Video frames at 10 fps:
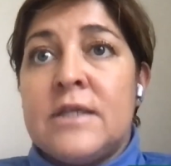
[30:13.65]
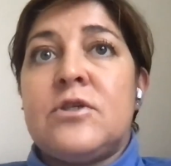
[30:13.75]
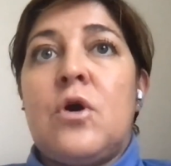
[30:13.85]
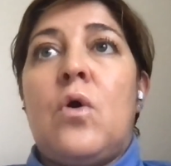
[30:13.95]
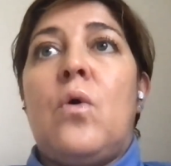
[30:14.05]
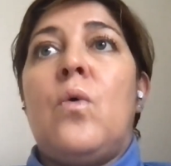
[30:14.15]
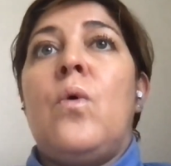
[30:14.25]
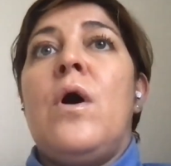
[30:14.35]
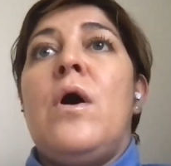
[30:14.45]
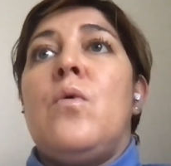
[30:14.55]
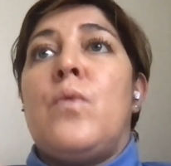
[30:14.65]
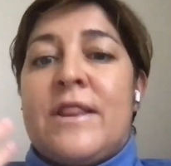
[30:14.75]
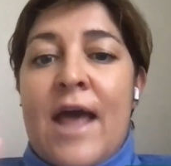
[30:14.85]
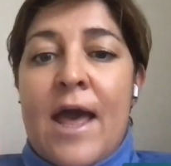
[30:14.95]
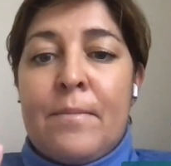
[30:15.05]
And so
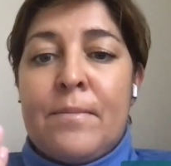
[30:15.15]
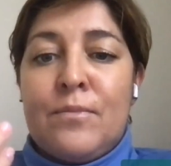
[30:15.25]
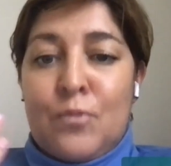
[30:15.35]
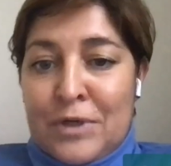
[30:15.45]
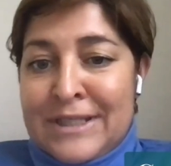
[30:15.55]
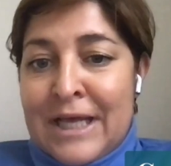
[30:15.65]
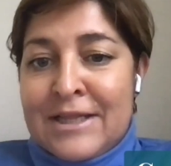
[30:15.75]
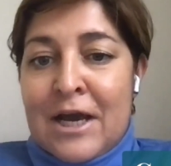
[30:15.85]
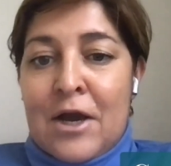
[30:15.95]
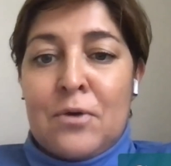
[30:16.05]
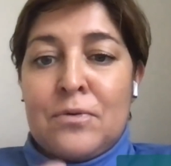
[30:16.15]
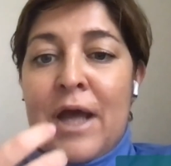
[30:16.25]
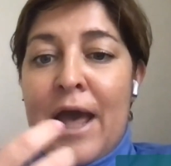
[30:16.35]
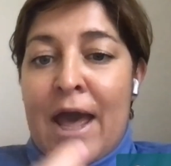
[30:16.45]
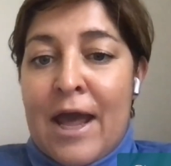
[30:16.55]
with them, we sat
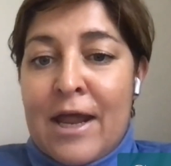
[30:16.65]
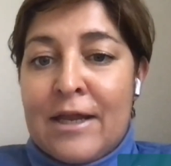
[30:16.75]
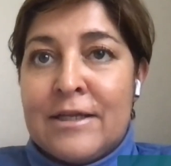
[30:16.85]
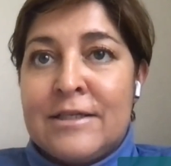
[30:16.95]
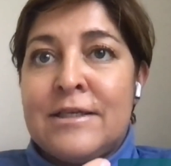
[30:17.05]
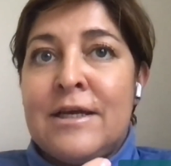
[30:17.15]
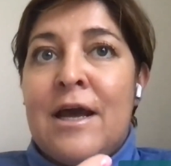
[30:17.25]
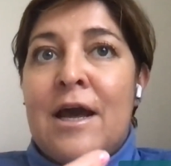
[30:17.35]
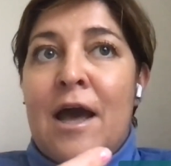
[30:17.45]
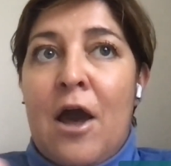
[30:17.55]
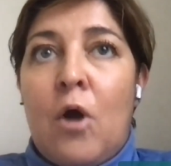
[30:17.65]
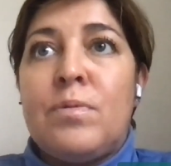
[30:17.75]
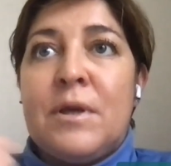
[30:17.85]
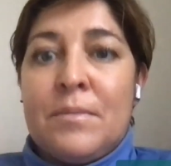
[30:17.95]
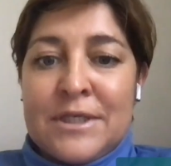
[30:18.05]
down and
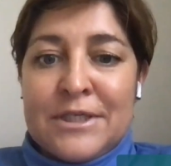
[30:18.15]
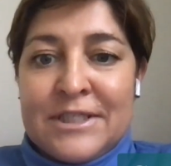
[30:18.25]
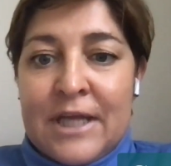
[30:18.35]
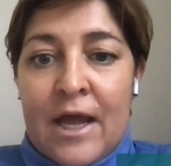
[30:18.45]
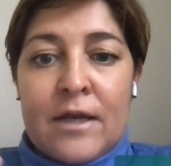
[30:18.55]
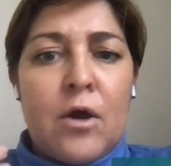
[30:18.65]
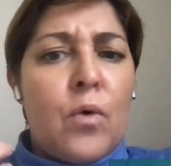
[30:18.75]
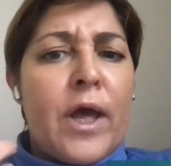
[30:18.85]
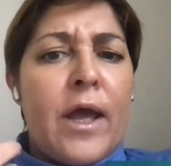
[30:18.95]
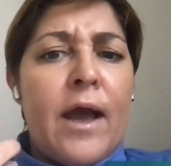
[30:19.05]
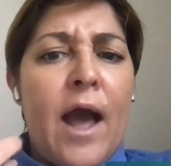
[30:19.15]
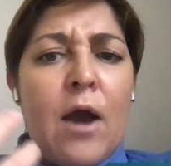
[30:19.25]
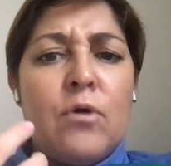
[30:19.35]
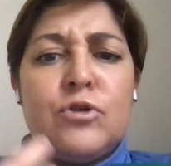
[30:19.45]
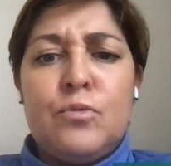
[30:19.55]
help them understand, okay,
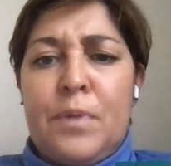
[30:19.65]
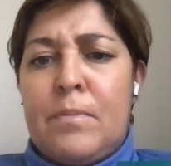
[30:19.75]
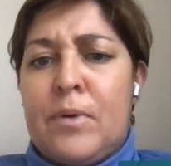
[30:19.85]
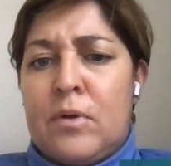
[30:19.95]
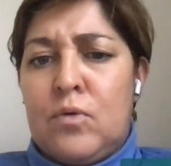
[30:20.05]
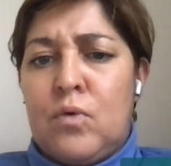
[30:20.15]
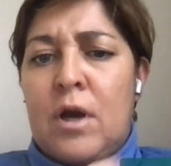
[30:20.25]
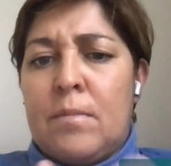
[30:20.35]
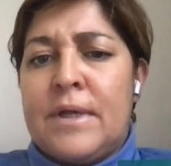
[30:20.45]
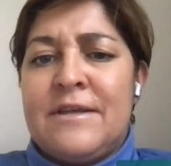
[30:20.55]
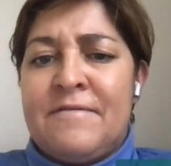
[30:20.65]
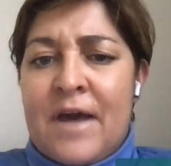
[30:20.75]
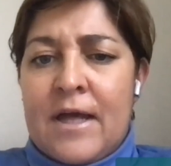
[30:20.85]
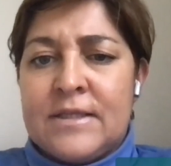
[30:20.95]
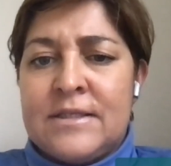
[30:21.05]
how do people who come at
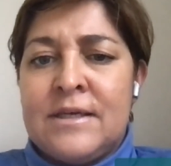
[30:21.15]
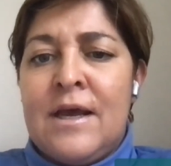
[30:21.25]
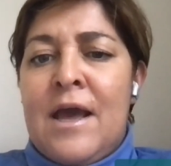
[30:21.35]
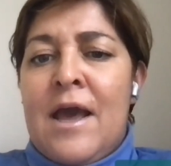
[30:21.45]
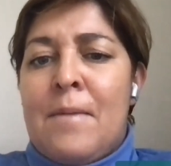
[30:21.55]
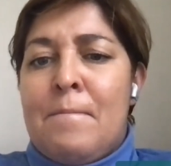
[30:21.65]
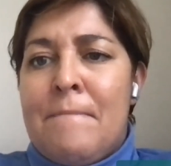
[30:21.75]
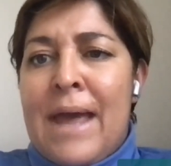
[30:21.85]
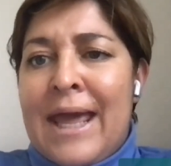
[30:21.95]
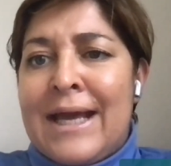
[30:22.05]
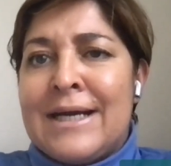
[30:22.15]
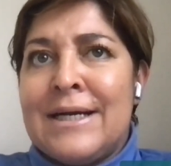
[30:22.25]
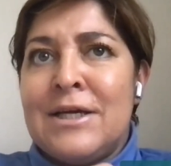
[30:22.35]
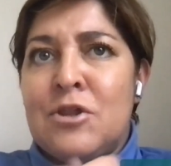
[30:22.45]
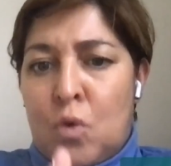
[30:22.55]
events make
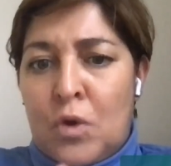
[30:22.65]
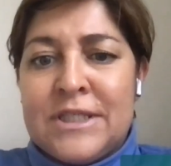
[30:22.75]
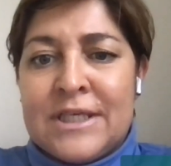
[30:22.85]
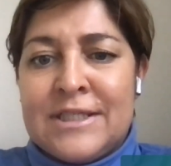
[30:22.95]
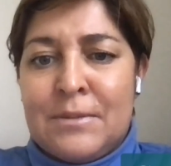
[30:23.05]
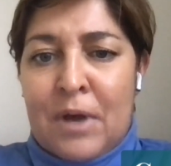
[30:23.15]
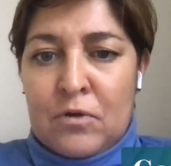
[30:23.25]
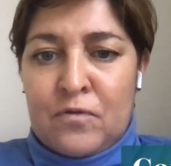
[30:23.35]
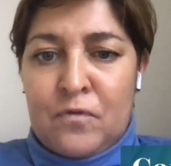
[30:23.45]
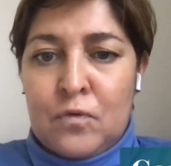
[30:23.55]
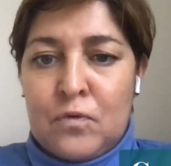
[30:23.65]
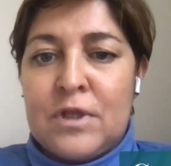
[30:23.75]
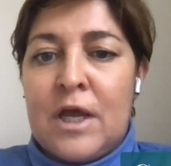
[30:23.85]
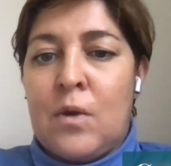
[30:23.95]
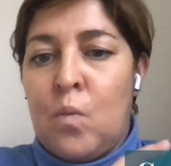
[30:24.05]
choices about food,
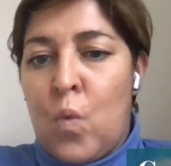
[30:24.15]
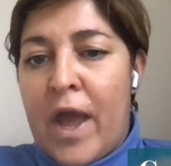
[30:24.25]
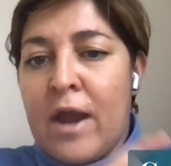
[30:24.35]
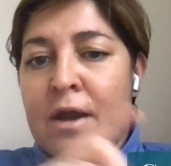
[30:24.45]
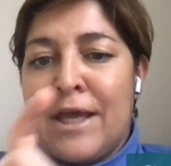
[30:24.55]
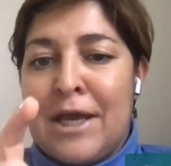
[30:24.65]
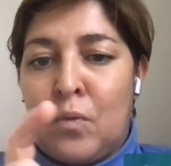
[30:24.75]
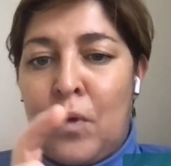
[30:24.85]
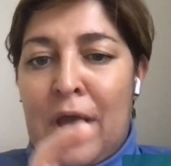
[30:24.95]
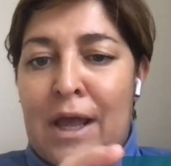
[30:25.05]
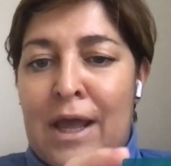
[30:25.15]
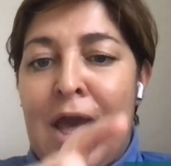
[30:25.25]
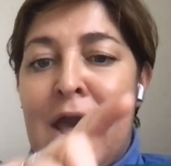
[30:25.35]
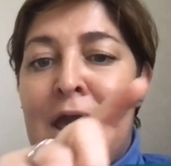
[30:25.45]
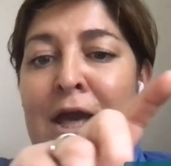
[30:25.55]
and where can we
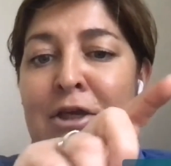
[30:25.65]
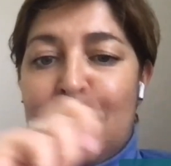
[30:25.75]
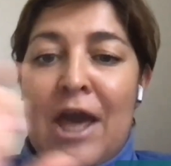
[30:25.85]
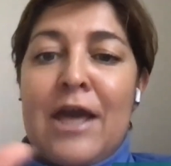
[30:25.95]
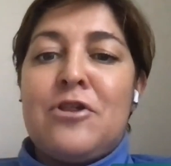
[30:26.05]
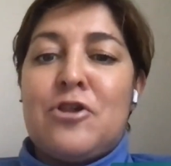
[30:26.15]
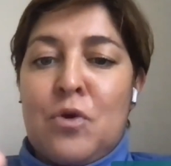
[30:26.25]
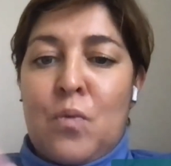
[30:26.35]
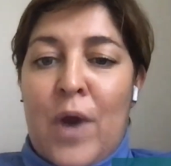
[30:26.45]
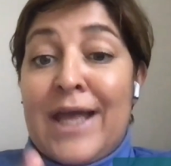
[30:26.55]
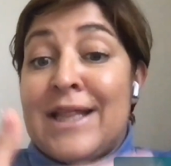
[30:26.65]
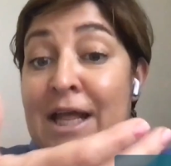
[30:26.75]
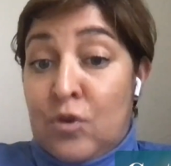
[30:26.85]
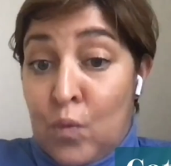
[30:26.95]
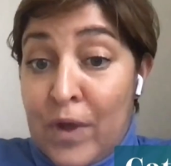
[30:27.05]
change the way
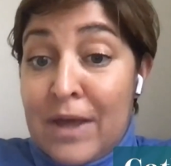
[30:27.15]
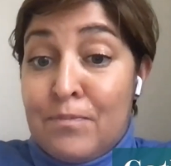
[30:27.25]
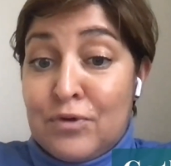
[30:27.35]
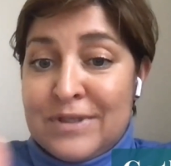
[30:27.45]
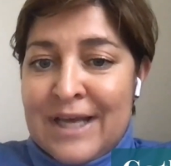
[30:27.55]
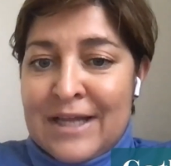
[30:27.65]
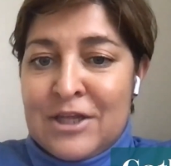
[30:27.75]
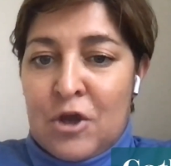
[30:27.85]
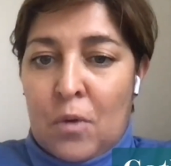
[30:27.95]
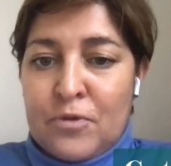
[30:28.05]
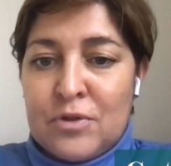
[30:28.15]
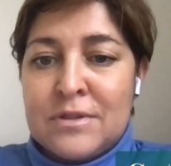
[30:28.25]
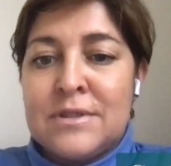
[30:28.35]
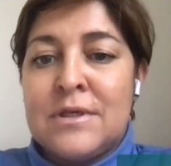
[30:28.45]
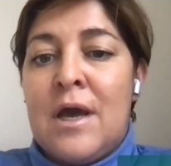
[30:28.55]
that we present the
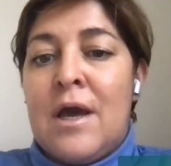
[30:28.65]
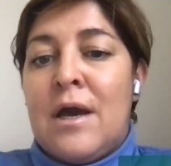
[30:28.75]
options,